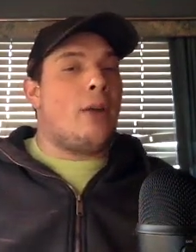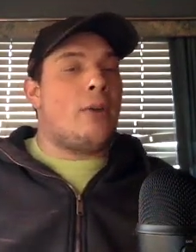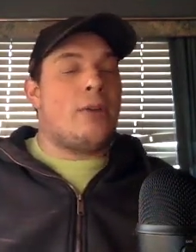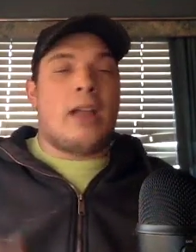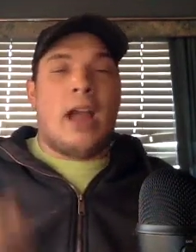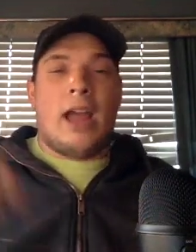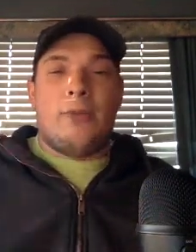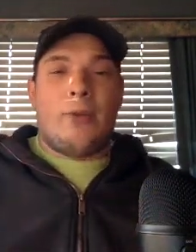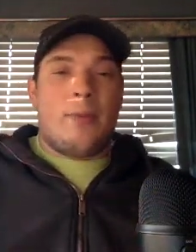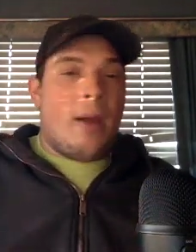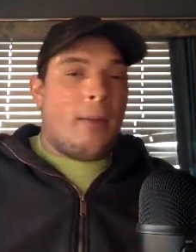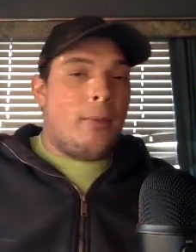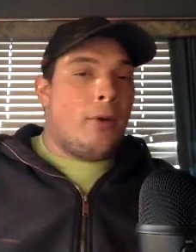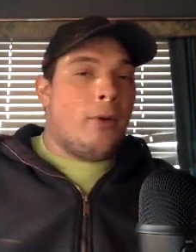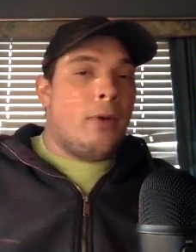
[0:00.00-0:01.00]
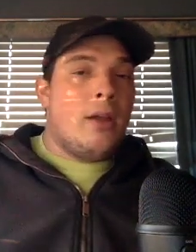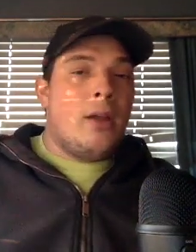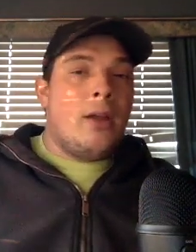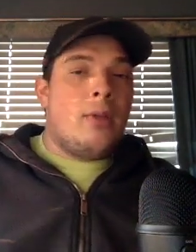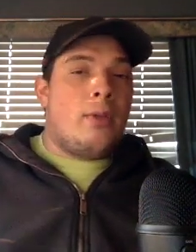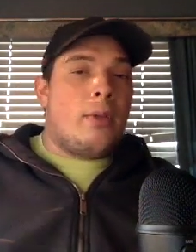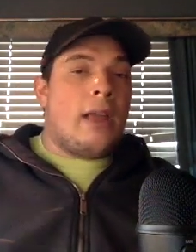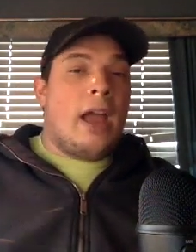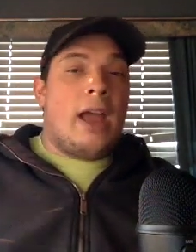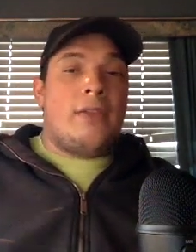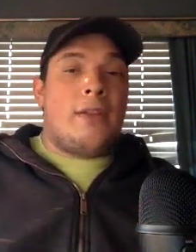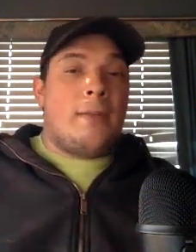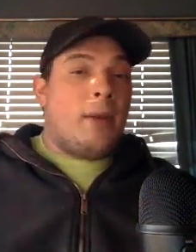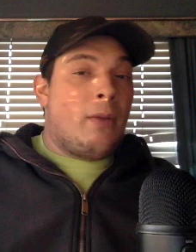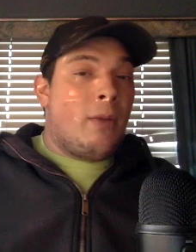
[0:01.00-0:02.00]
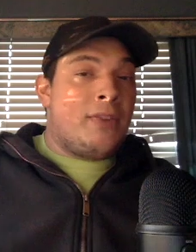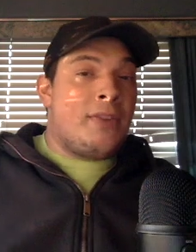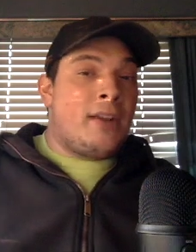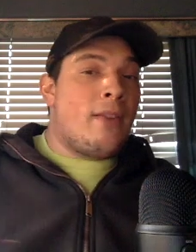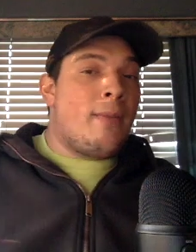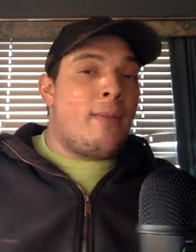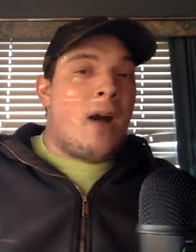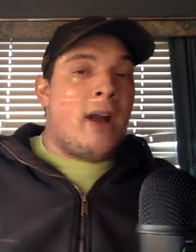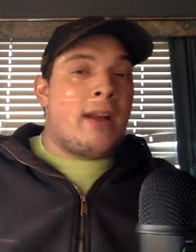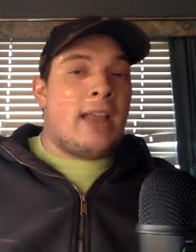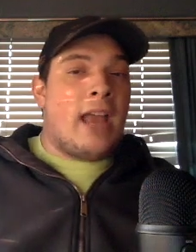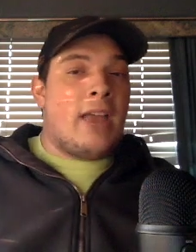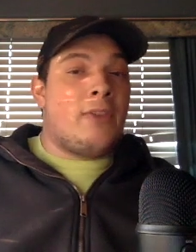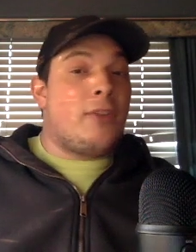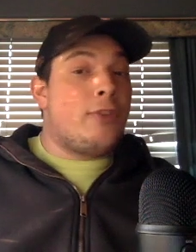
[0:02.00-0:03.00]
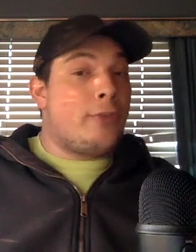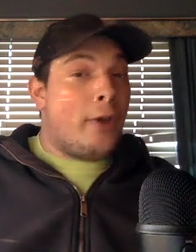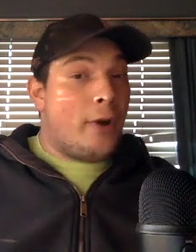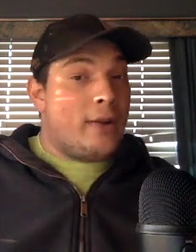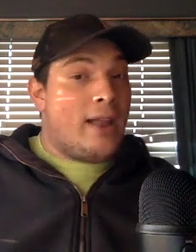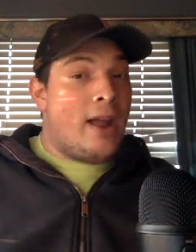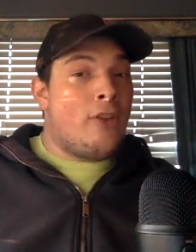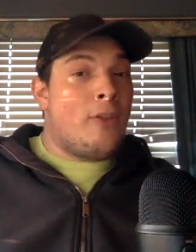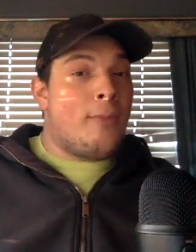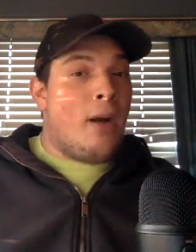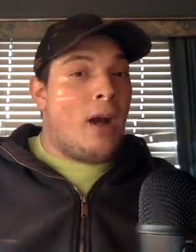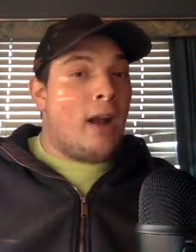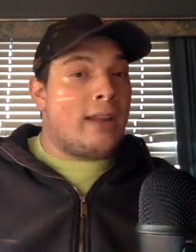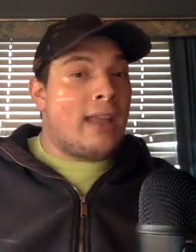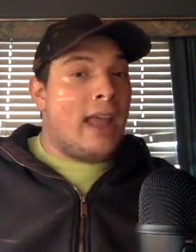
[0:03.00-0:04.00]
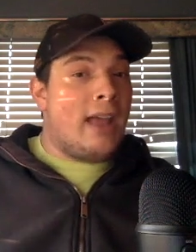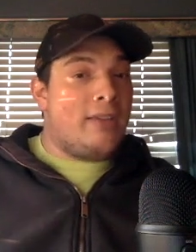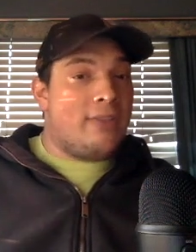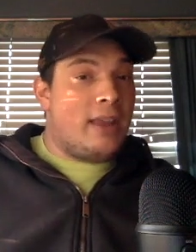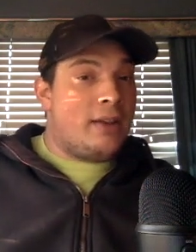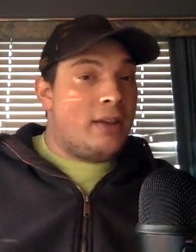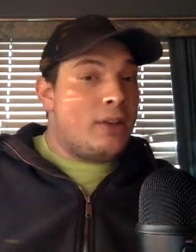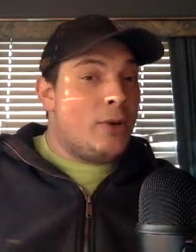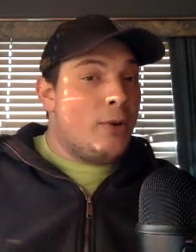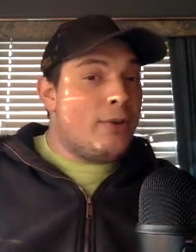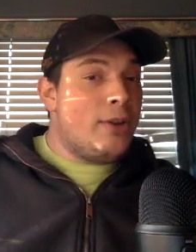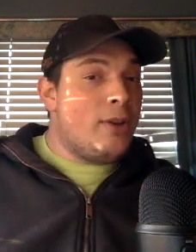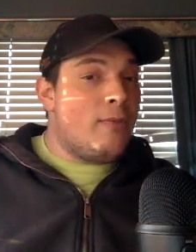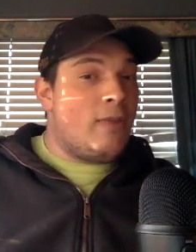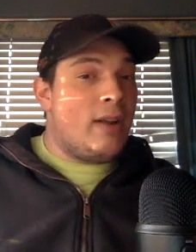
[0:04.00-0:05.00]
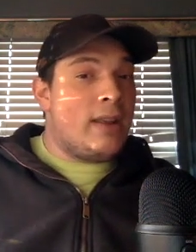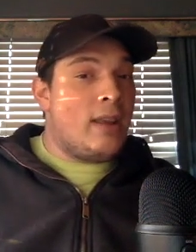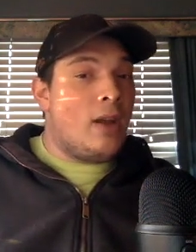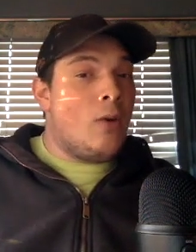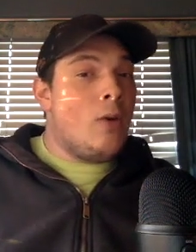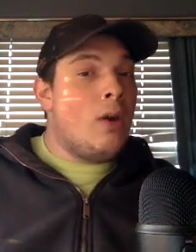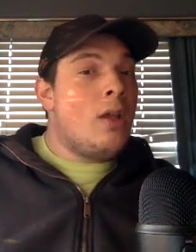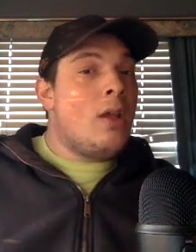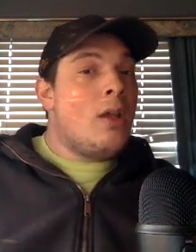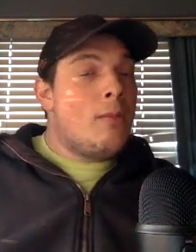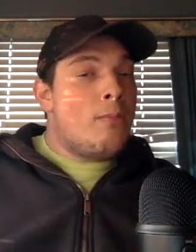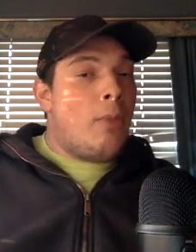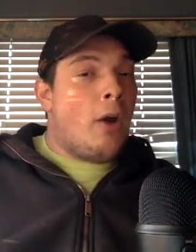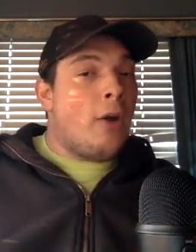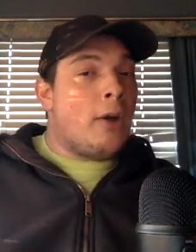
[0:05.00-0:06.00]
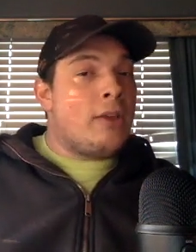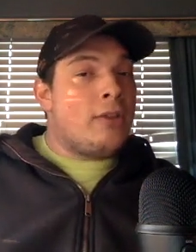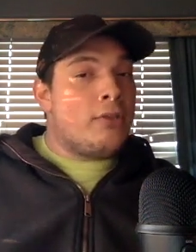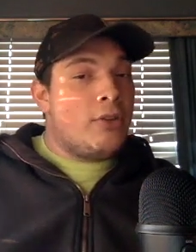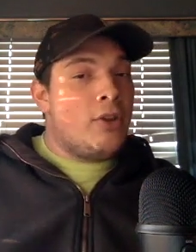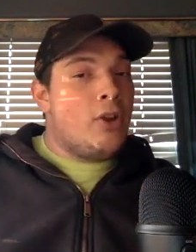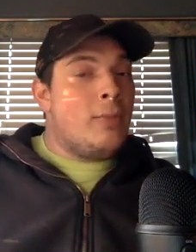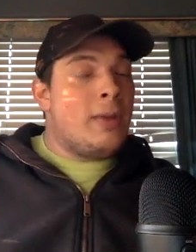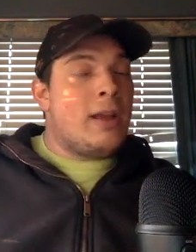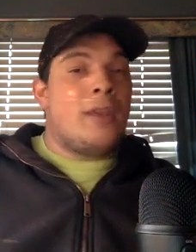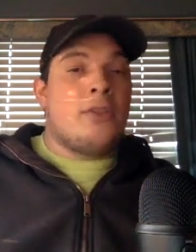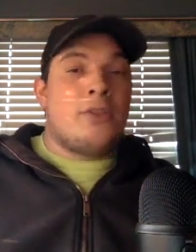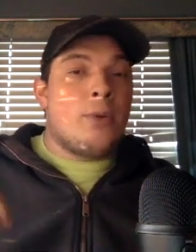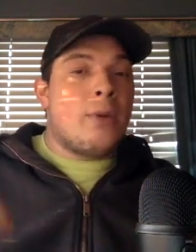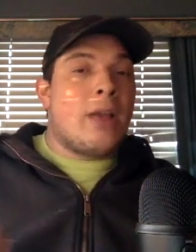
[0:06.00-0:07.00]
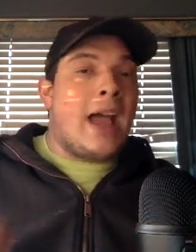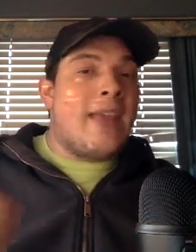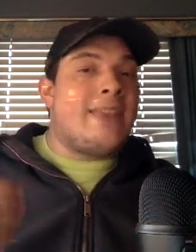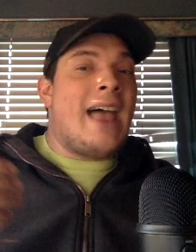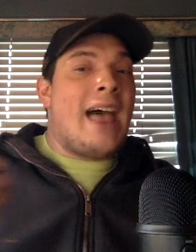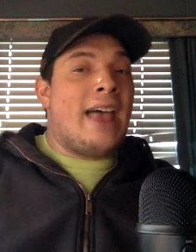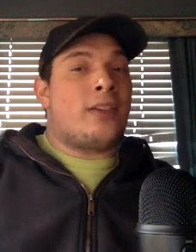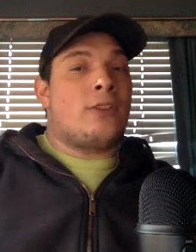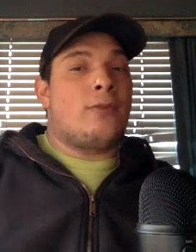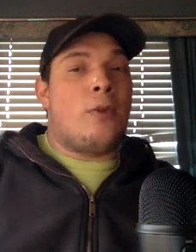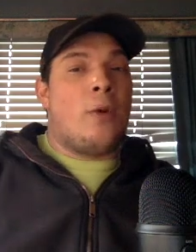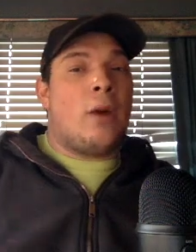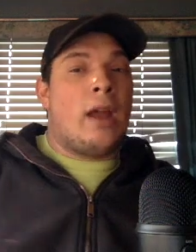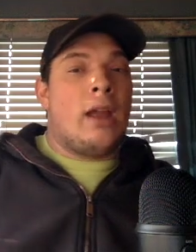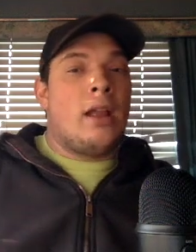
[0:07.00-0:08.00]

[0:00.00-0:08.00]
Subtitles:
You guys remember the guys that have been listening to the podcast, it started out of the podcast, and the YouTube video part is new because you guys asked for it.